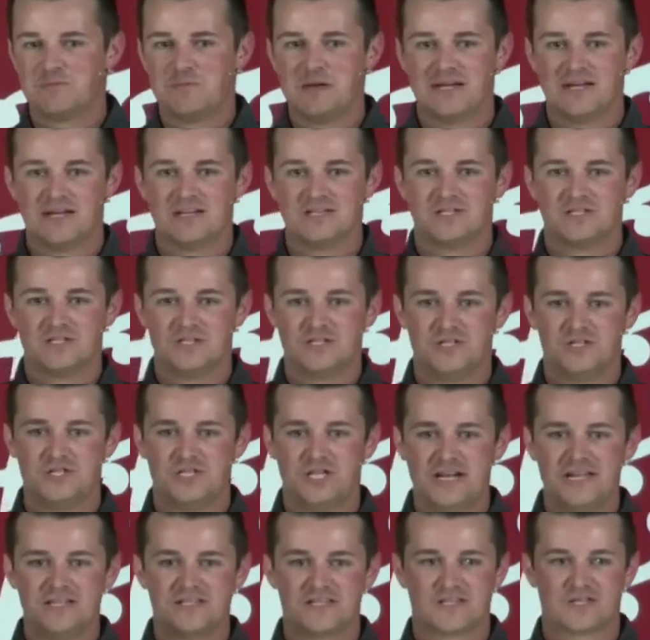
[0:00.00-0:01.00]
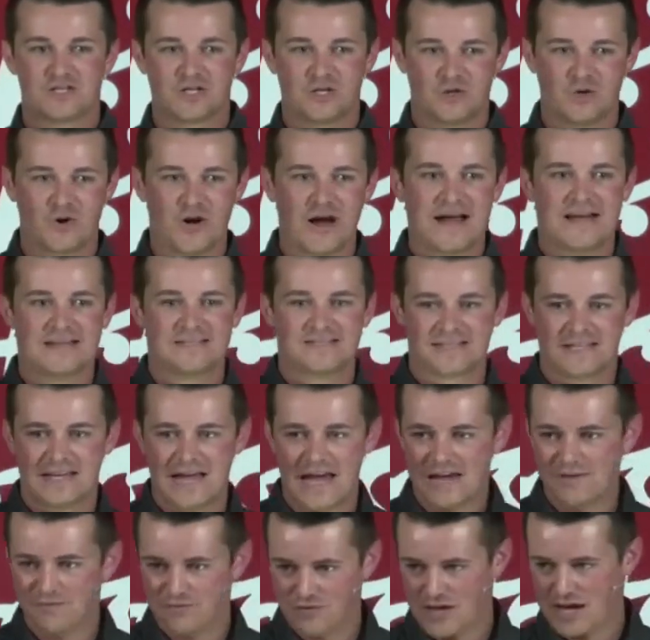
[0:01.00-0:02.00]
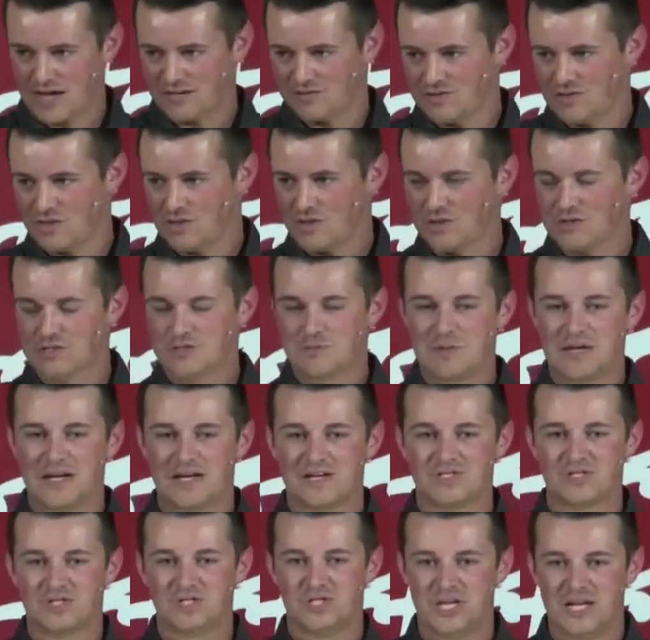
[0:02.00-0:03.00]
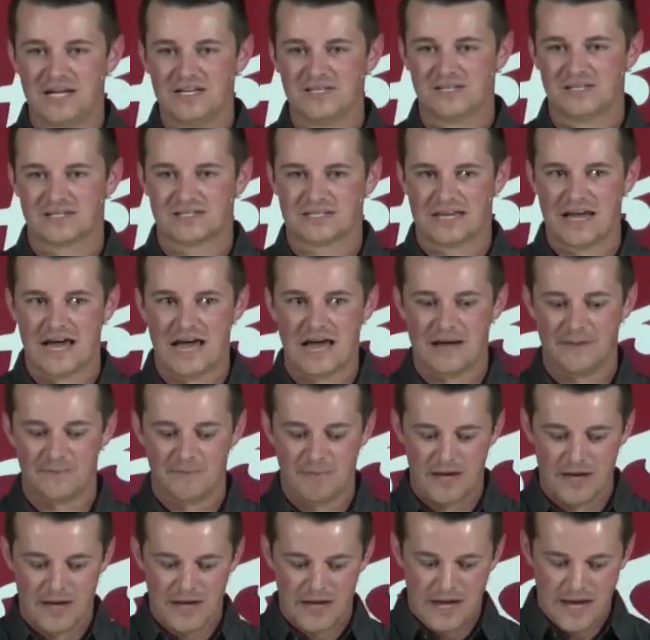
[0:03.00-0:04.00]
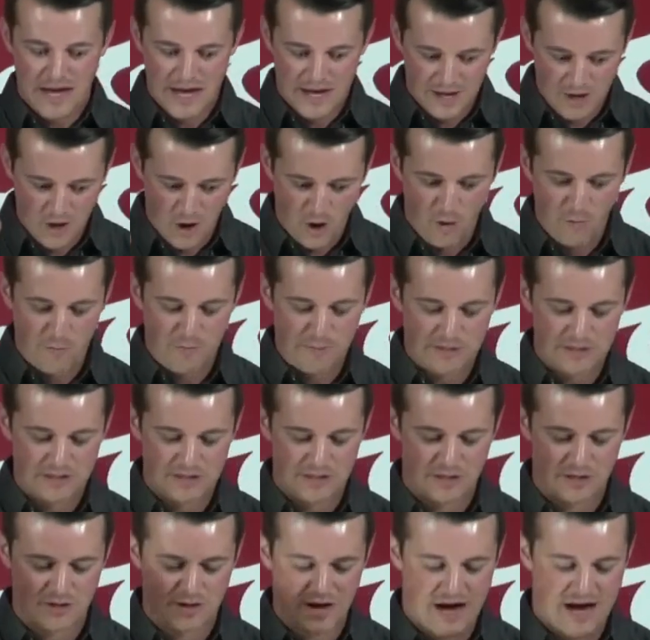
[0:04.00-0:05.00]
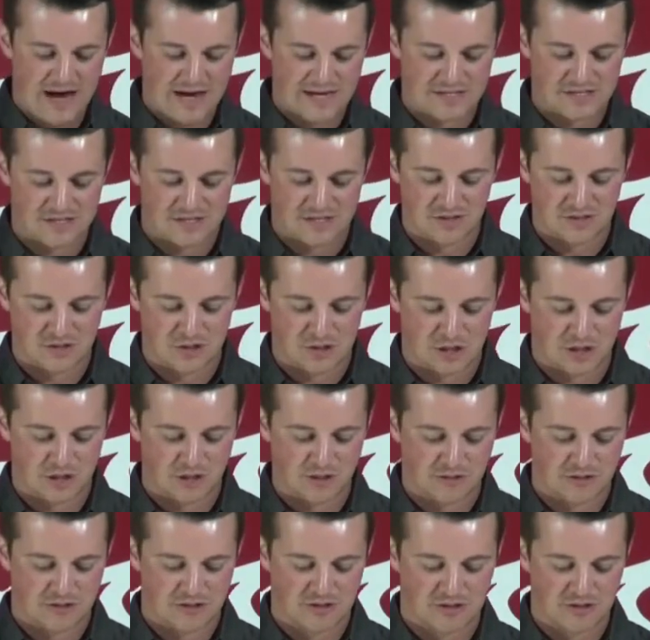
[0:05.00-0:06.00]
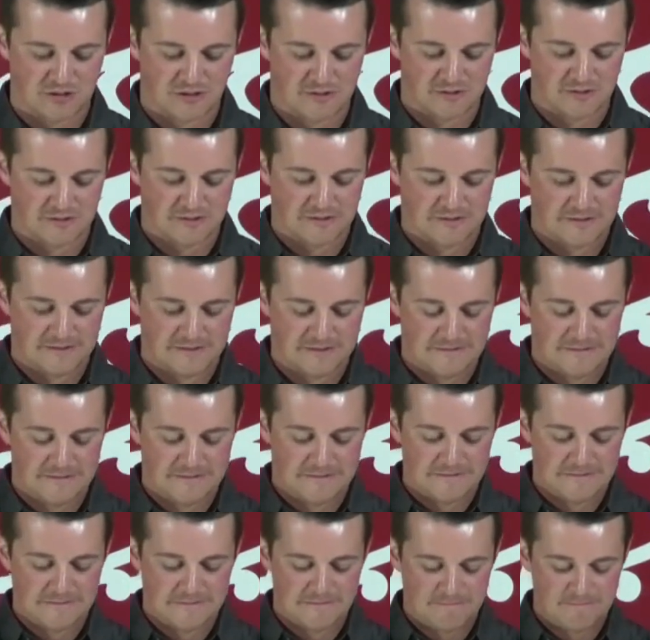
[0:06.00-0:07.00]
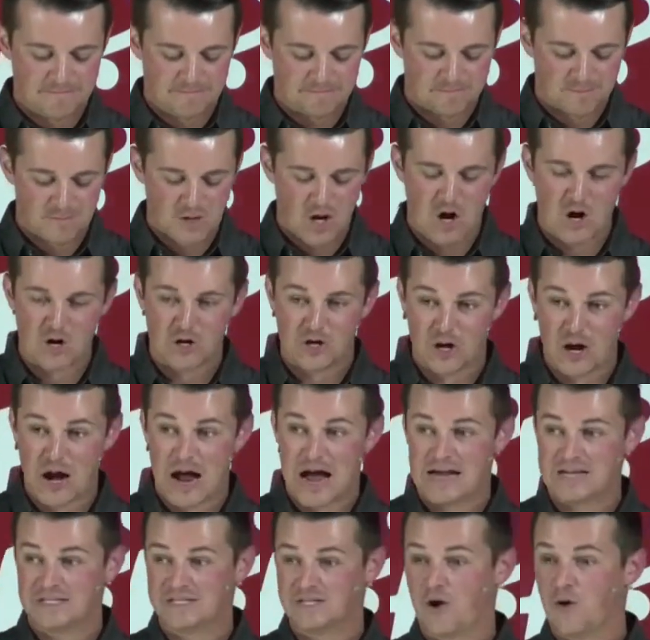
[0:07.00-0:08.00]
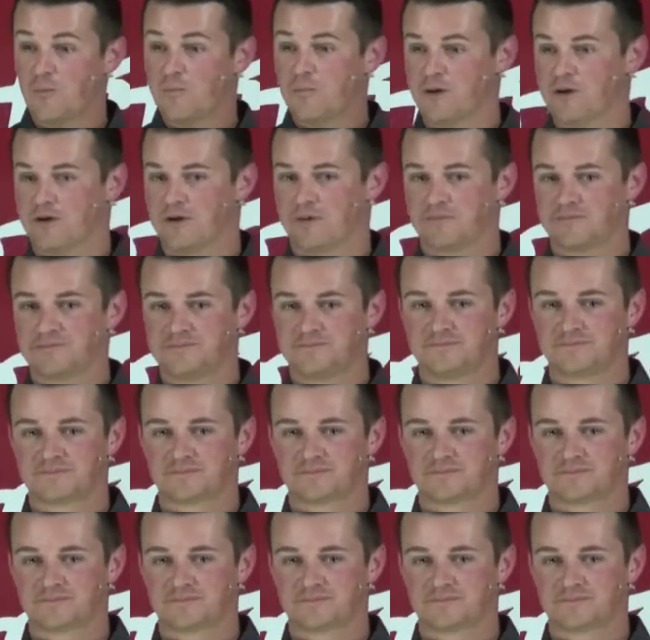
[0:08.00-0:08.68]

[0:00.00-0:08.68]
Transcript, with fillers: It's because Jesus' grace gave that to you, it's because Jesus came and opened your eyes to the truth. Are your eyes open?